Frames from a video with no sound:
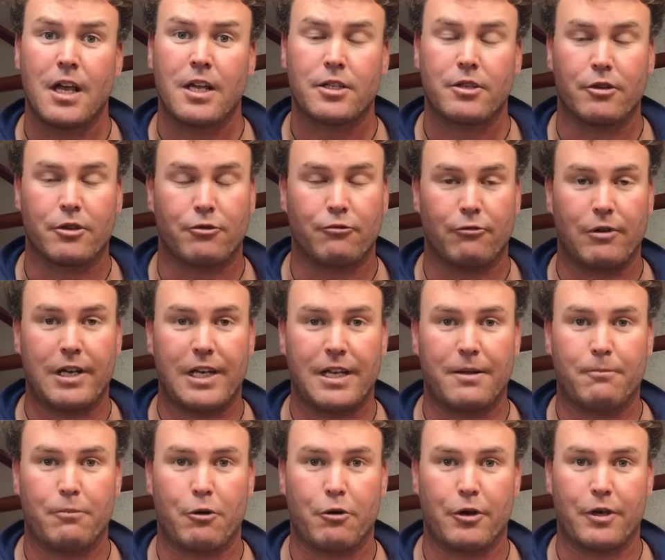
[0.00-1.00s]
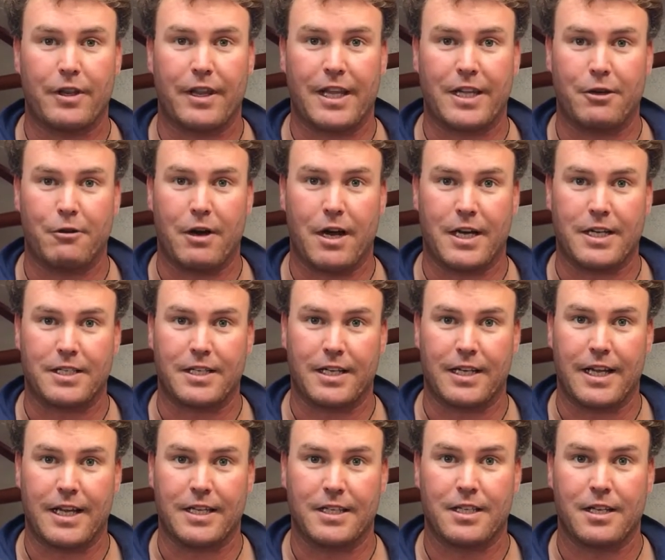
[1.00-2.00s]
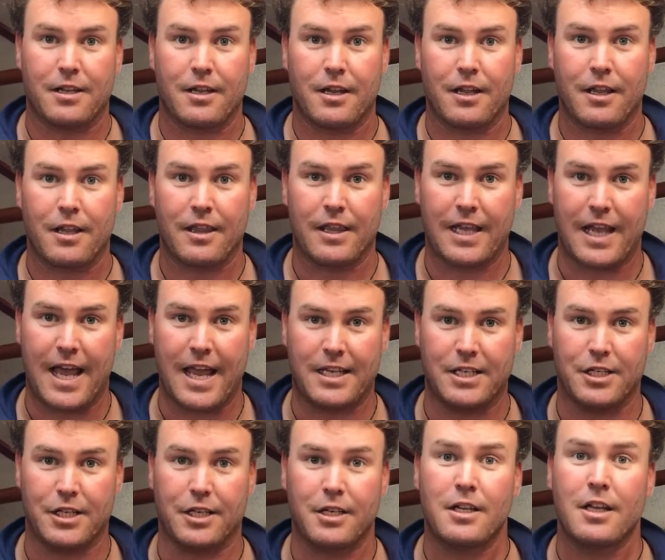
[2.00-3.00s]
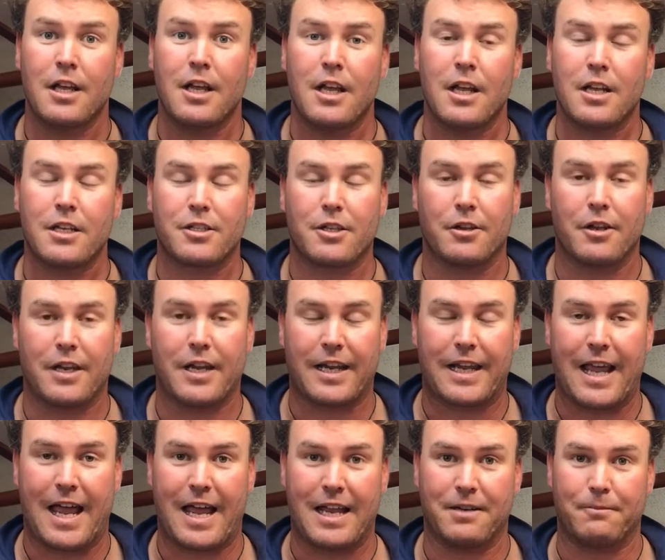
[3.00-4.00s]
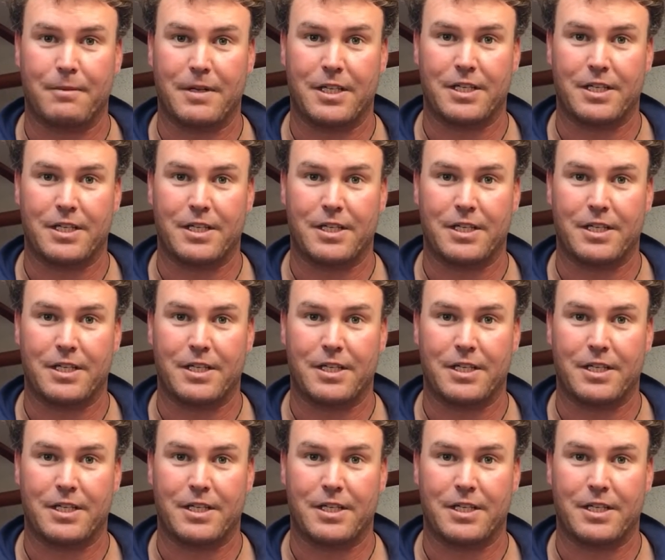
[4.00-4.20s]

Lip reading: So it's really important that you isolate the engine so that it can't be